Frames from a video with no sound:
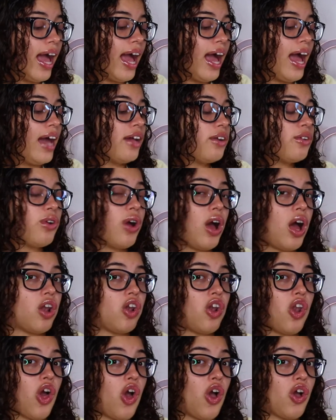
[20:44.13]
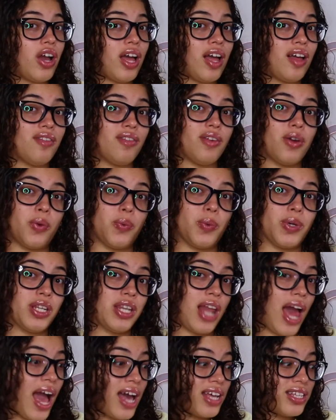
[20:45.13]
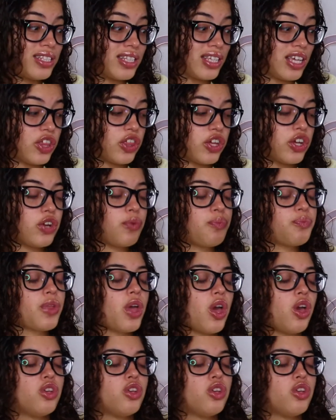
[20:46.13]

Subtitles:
I don't know how long it will last either.